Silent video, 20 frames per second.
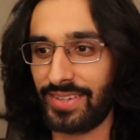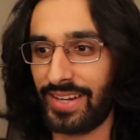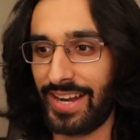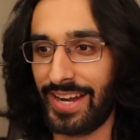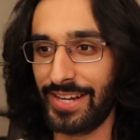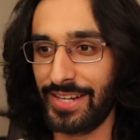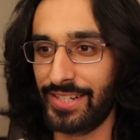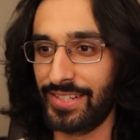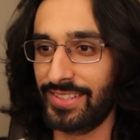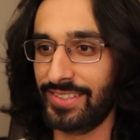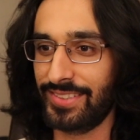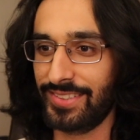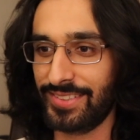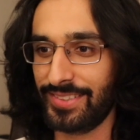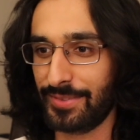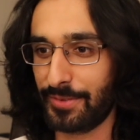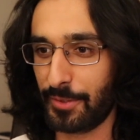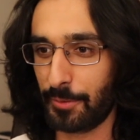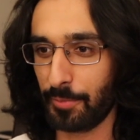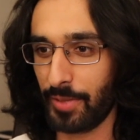I
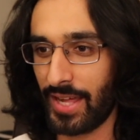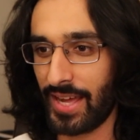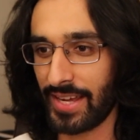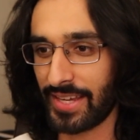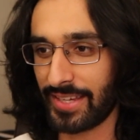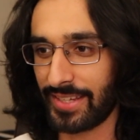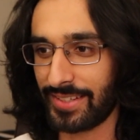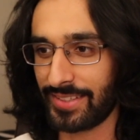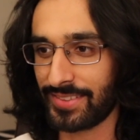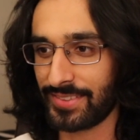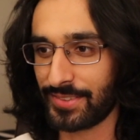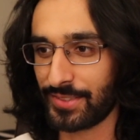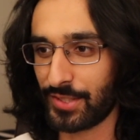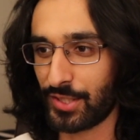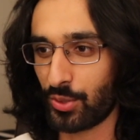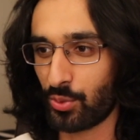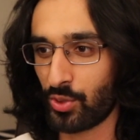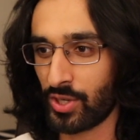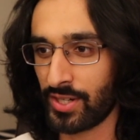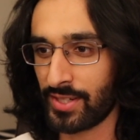am lacking
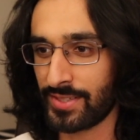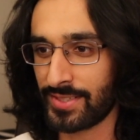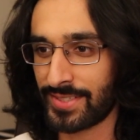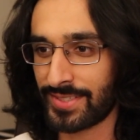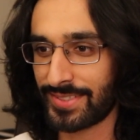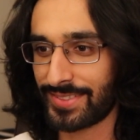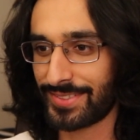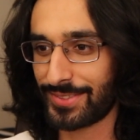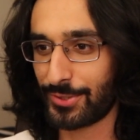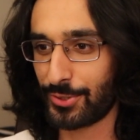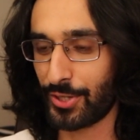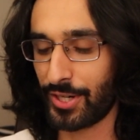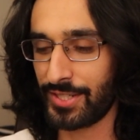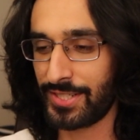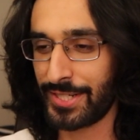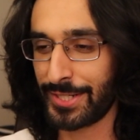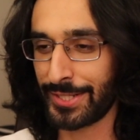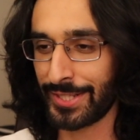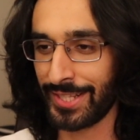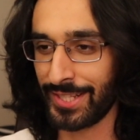the words to
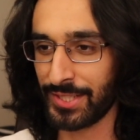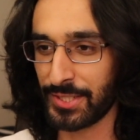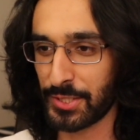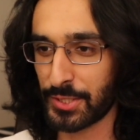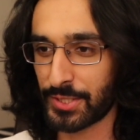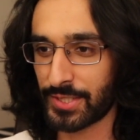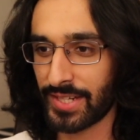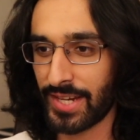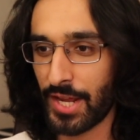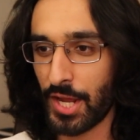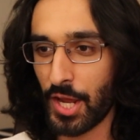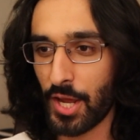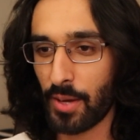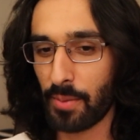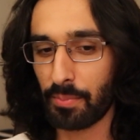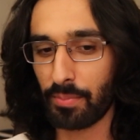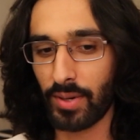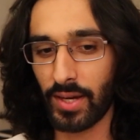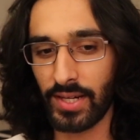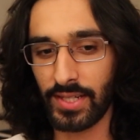articulate this,
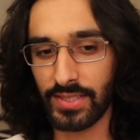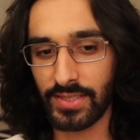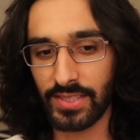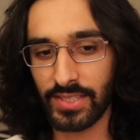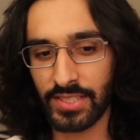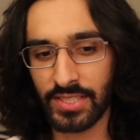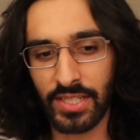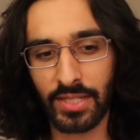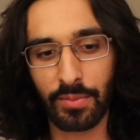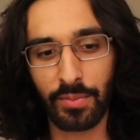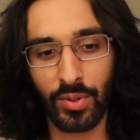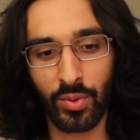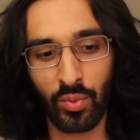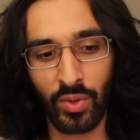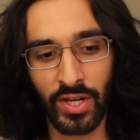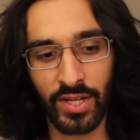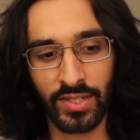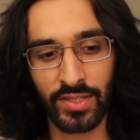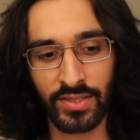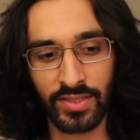but it's going to be
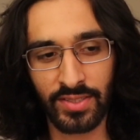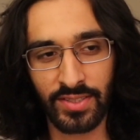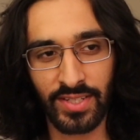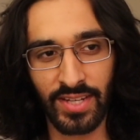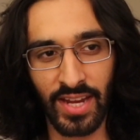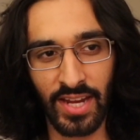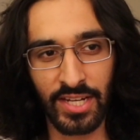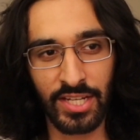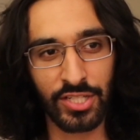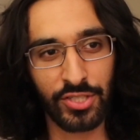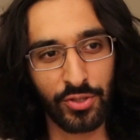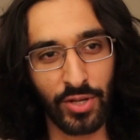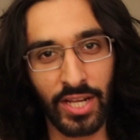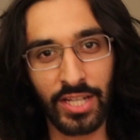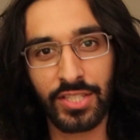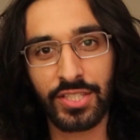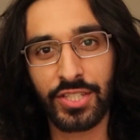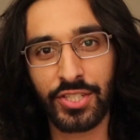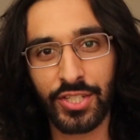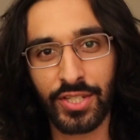weird, I guess,
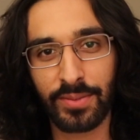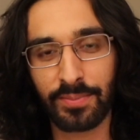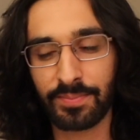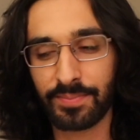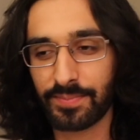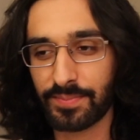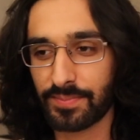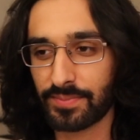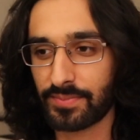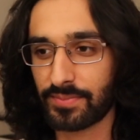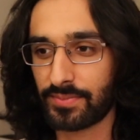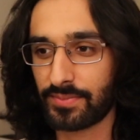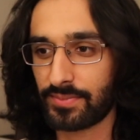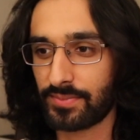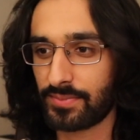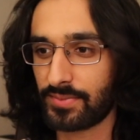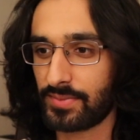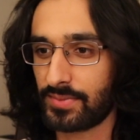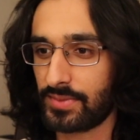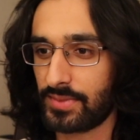transition
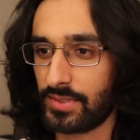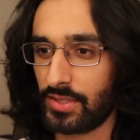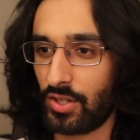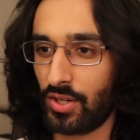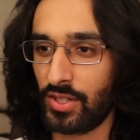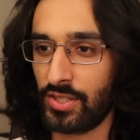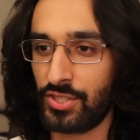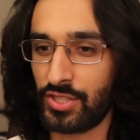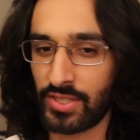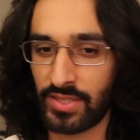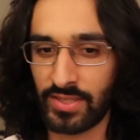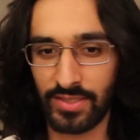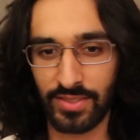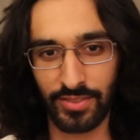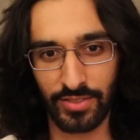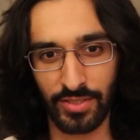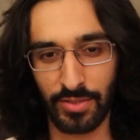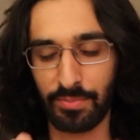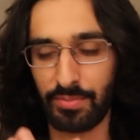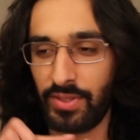or just
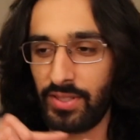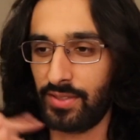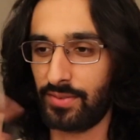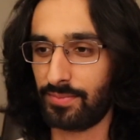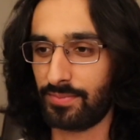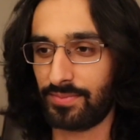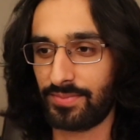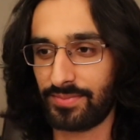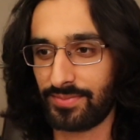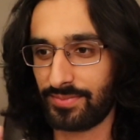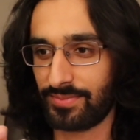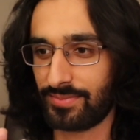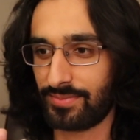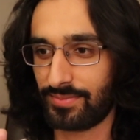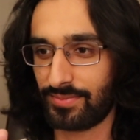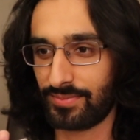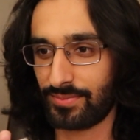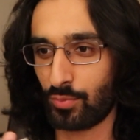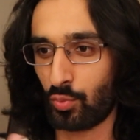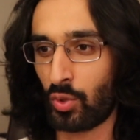complete
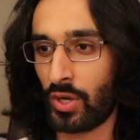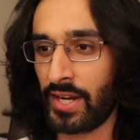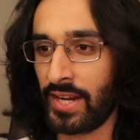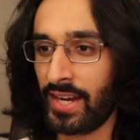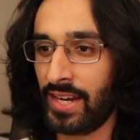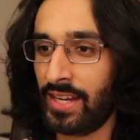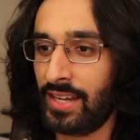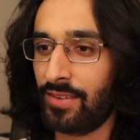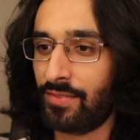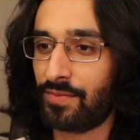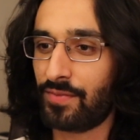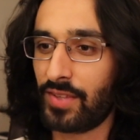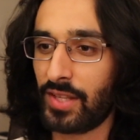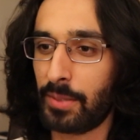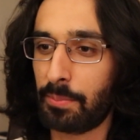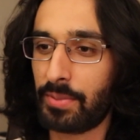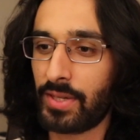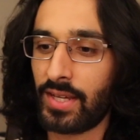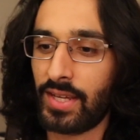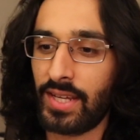180
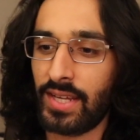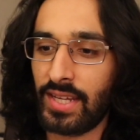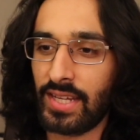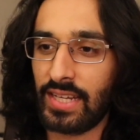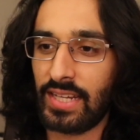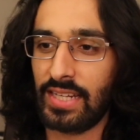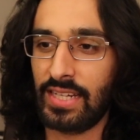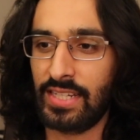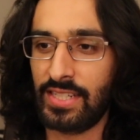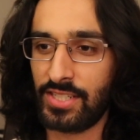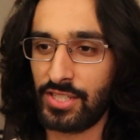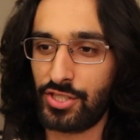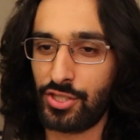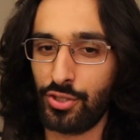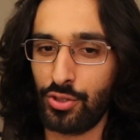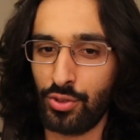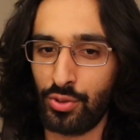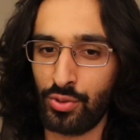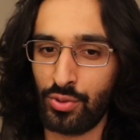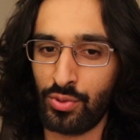flip
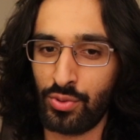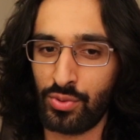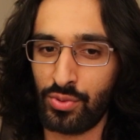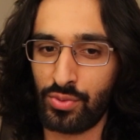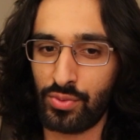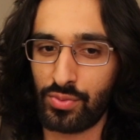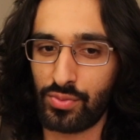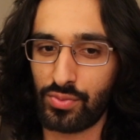into